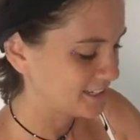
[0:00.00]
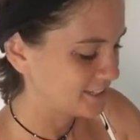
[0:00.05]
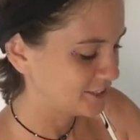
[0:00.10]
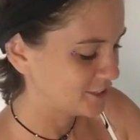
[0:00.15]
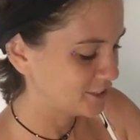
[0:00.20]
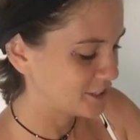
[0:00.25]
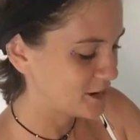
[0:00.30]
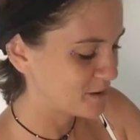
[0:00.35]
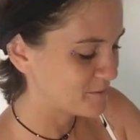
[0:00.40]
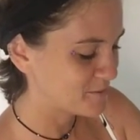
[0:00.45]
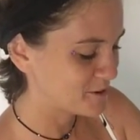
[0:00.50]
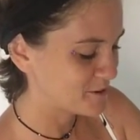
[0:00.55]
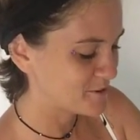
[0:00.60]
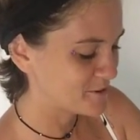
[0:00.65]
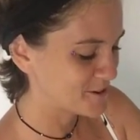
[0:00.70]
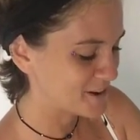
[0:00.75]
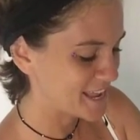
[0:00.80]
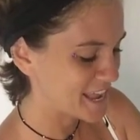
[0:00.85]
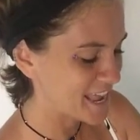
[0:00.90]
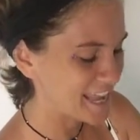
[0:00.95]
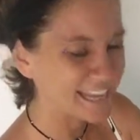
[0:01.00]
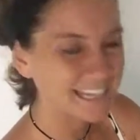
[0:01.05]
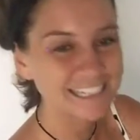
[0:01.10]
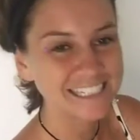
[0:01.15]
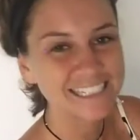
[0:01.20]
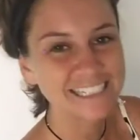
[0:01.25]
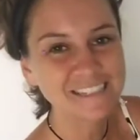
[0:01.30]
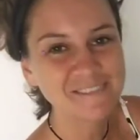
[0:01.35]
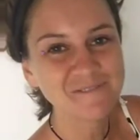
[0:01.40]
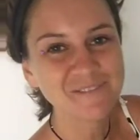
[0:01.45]
tropical
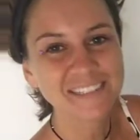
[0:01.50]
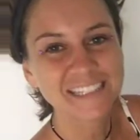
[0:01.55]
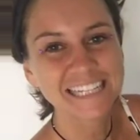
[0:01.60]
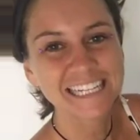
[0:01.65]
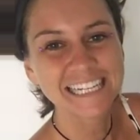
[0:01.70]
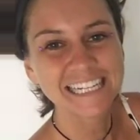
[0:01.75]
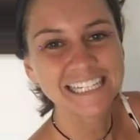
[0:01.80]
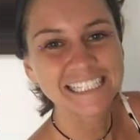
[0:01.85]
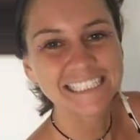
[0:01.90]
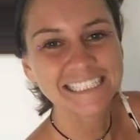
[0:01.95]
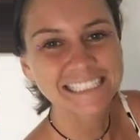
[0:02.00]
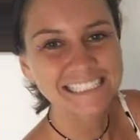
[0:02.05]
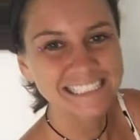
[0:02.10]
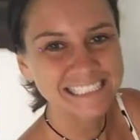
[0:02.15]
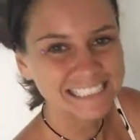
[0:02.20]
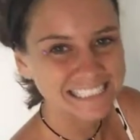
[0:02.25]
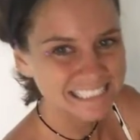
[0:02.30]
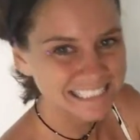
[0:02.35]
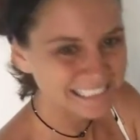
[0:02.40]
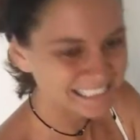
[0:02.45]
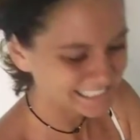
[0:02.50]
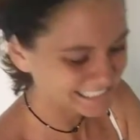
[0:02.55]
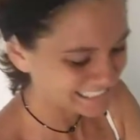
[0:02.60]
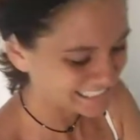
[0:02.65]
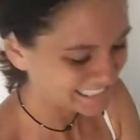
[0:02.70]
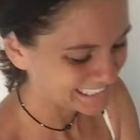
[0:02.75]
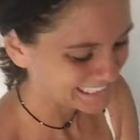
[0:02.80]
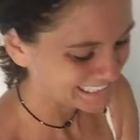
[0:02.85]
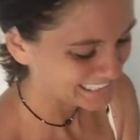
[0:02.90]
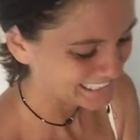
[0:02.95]
candy bliss.
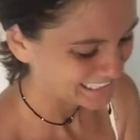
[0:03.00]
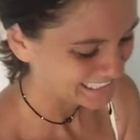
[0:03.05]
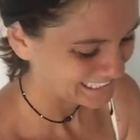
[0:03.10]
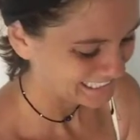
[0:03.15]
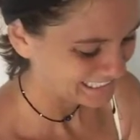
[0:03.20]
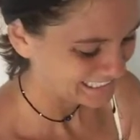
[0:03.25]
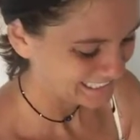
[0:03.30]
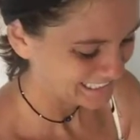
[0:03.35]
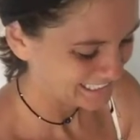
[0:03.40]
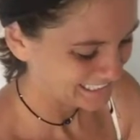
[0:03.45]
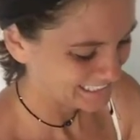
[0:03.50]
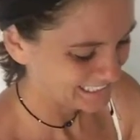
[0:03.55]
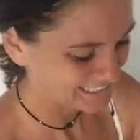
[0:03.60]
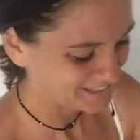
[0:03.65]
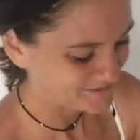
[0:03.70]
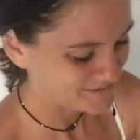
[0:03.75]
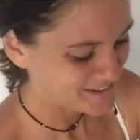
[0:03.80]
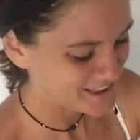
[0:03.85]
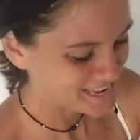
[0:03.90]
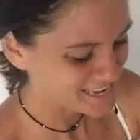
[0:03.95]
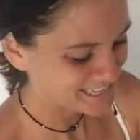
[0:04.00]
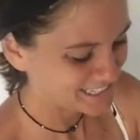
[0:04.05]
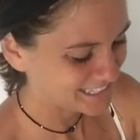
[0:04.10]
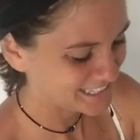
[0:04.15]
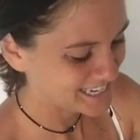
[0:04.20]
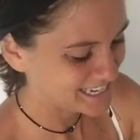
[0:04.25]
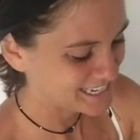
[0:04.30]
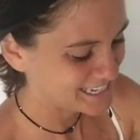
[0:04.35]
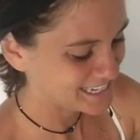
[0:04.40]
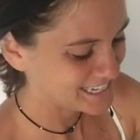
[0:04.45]
It's
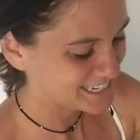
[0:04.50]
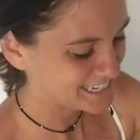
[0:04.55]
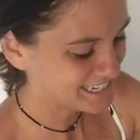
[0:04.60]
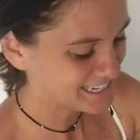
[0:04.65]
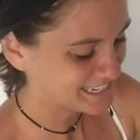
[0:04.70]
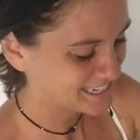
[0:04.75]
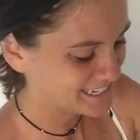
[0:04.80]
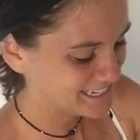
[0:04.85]
amazing.